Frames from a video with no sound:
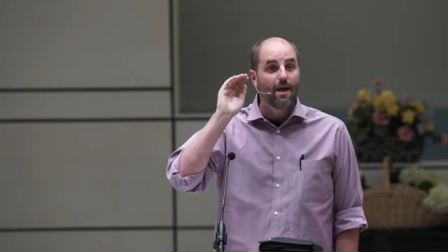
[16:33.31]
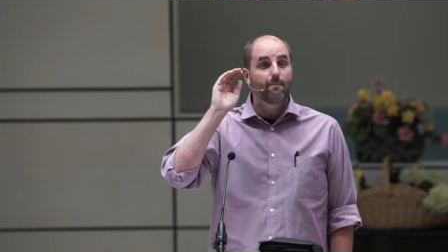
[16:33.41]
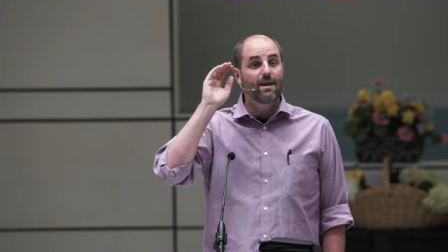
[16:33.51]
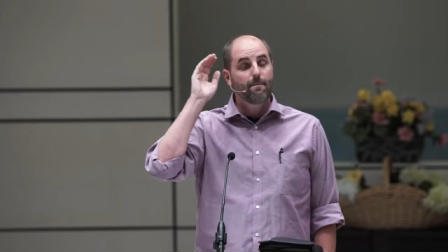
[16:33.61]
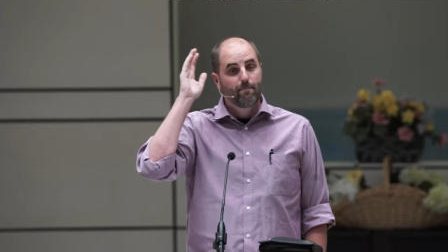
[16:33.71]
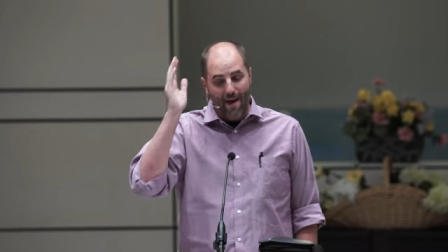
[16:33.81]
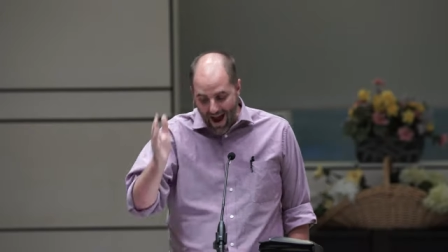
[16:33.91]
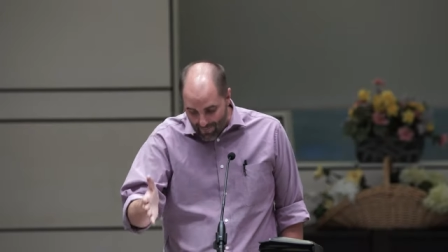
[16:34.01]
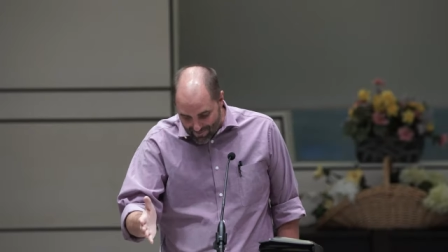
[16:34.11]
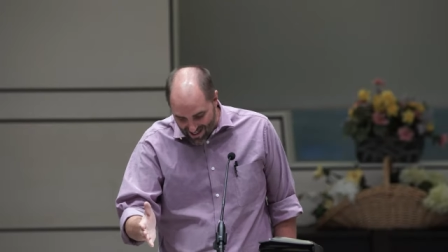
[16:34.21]
Be
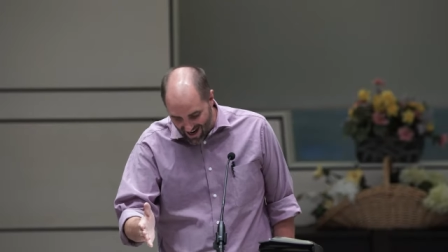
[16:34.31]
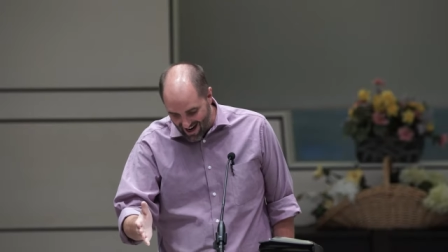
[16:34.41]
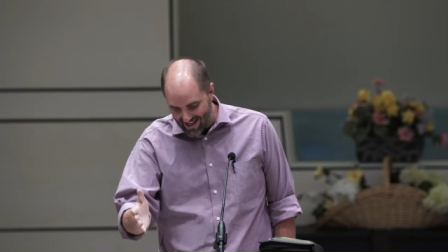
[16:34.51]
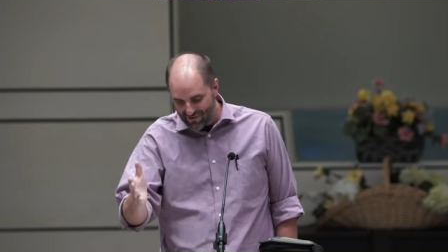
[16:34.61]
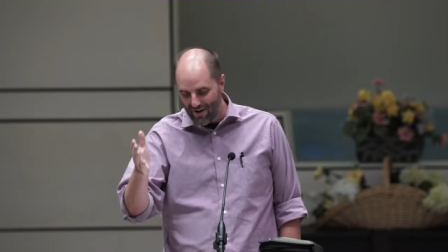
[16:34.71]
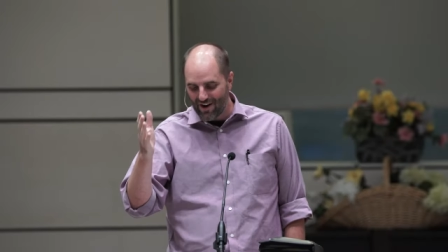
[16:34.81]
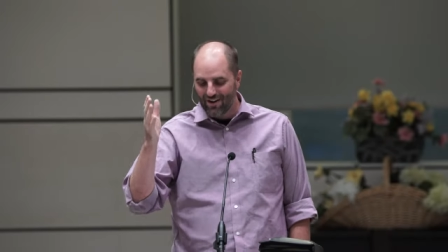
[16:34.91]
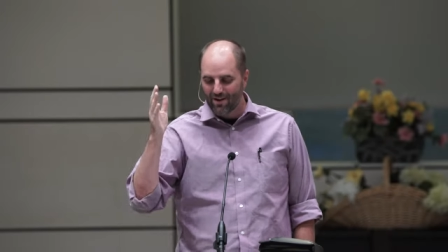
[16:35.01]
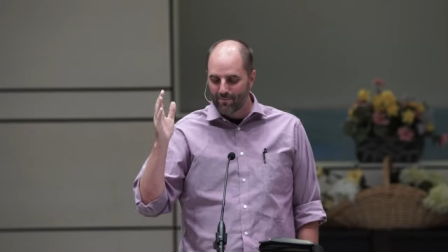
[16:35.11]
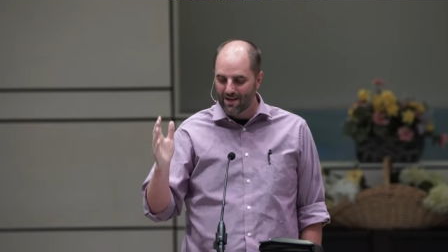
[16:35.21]
baptized. Very
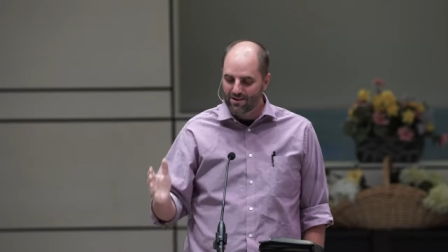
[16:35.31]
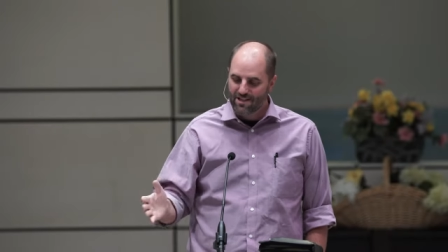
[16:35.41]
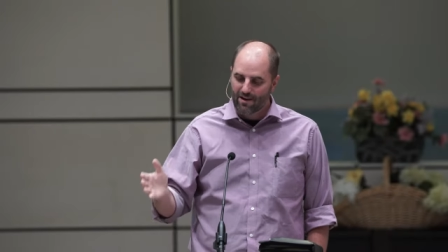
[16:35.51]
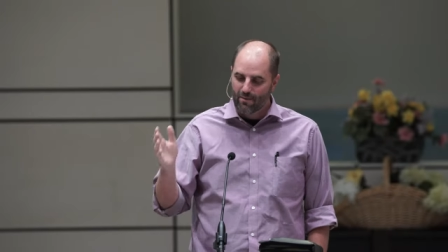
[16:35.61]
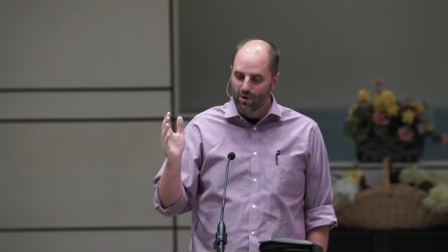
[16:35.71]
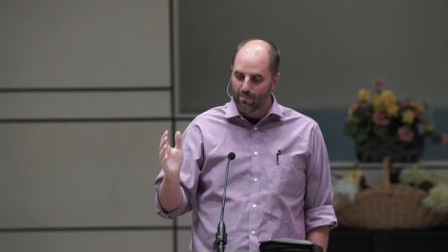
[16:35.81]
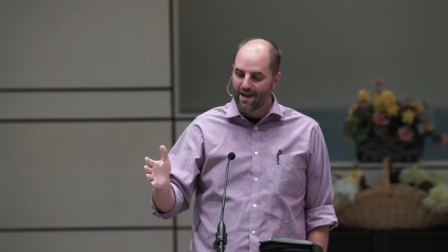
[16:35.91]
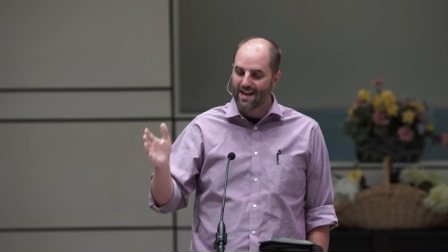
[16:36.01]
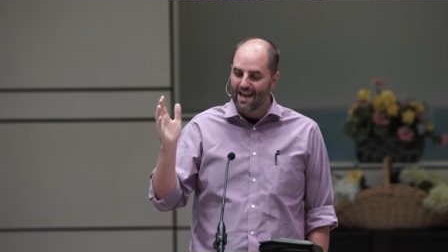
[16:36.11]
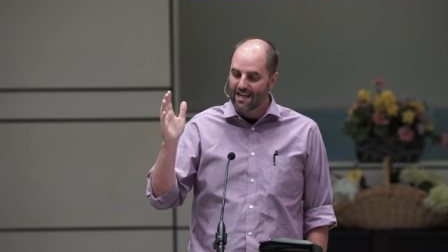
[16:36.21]
good. Peter said to them,
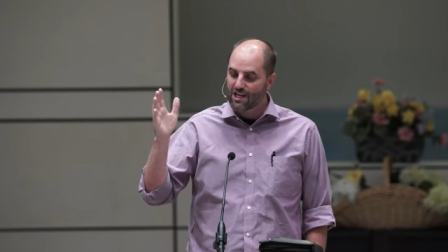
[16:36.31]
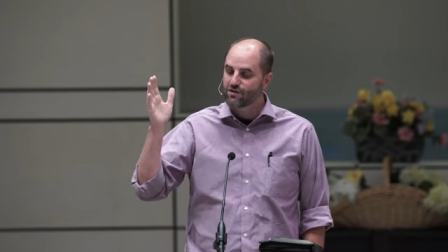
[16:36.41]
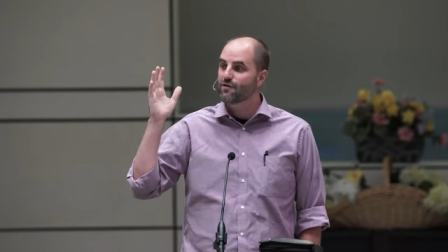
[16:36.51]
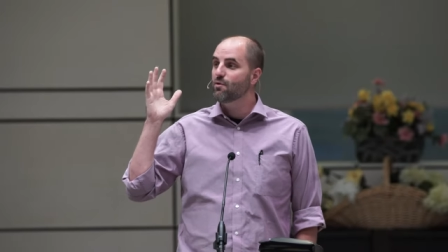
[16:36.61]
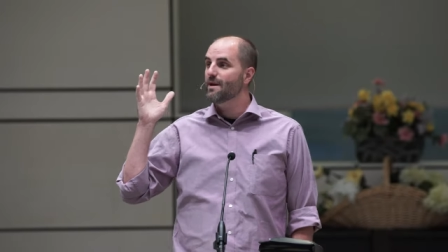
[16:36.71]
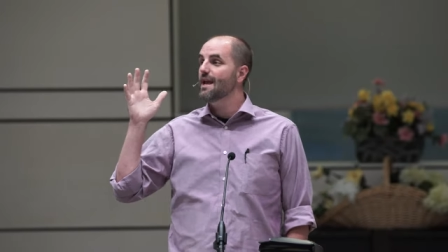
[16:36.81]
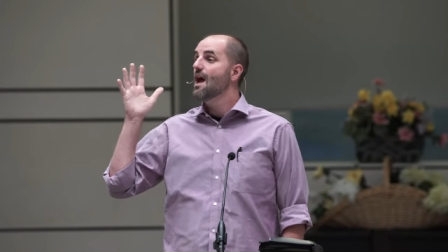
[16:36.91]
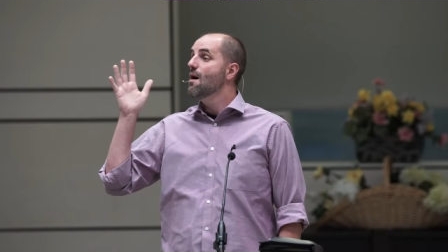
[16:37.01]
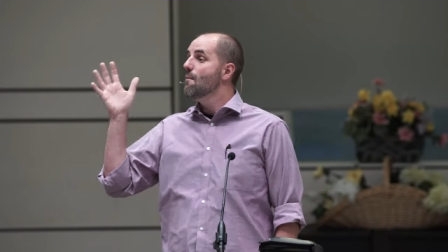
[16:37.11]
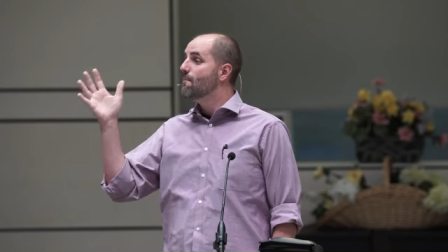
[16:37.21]
Repent and each of you be
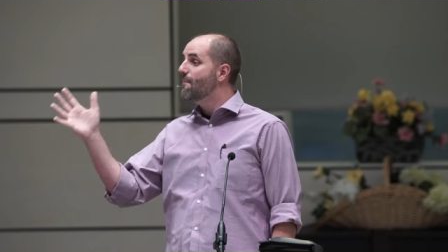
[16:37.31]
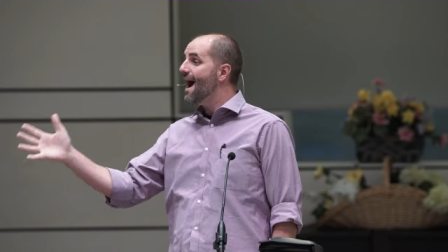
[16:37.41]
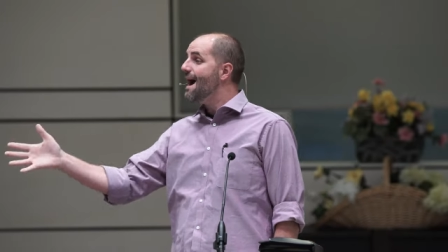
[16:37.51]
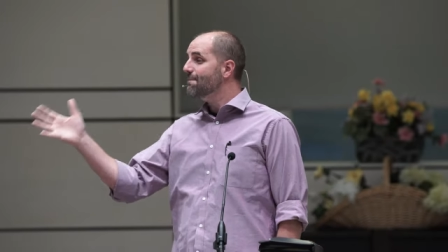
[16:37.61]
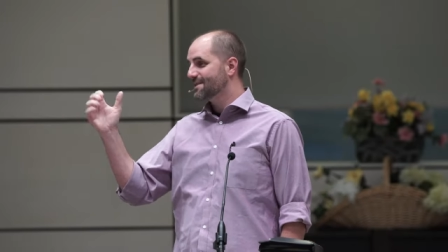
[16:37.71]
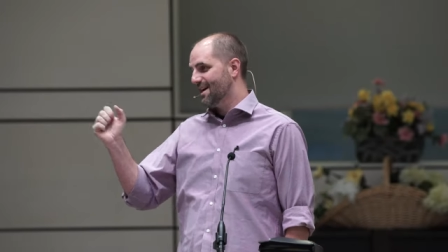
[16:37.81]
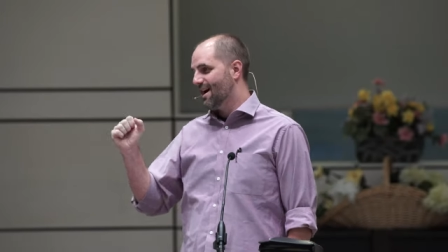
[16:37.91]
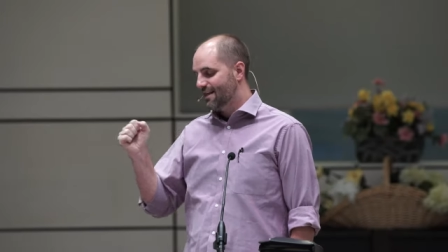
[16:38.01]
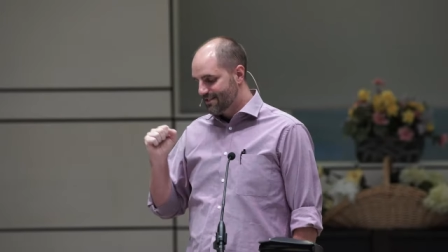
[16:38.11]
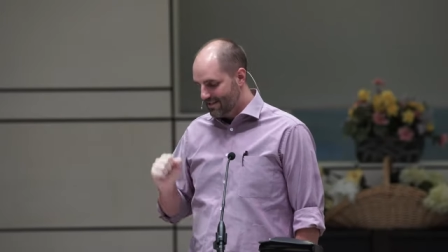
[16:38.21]

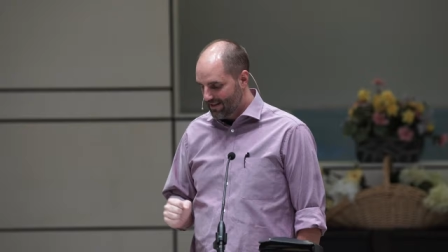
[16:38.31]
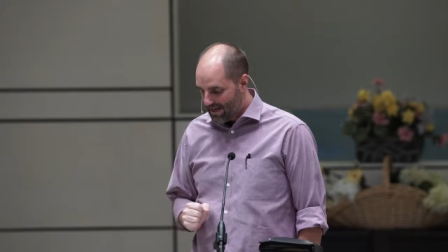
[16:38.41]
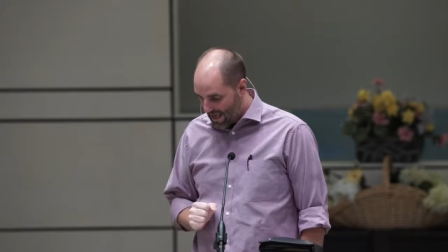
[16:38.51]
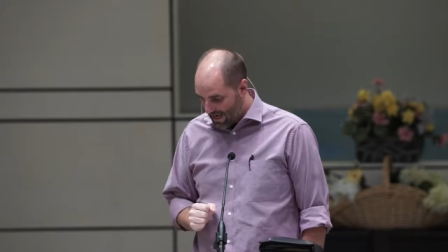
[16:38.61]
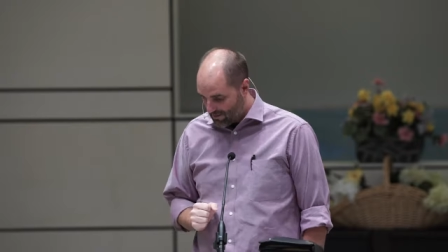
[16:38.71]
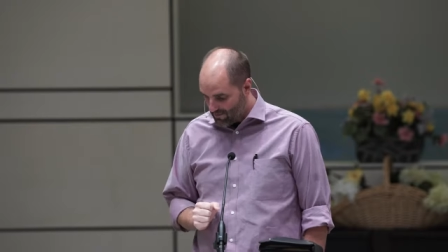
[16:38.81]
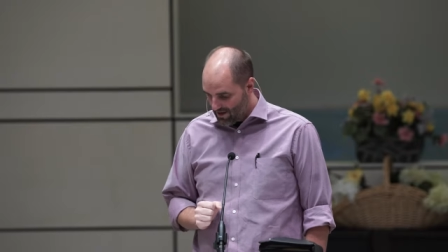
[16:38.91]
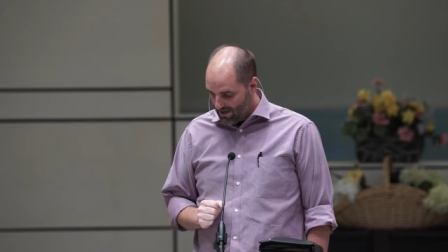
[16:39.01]
baptized in the name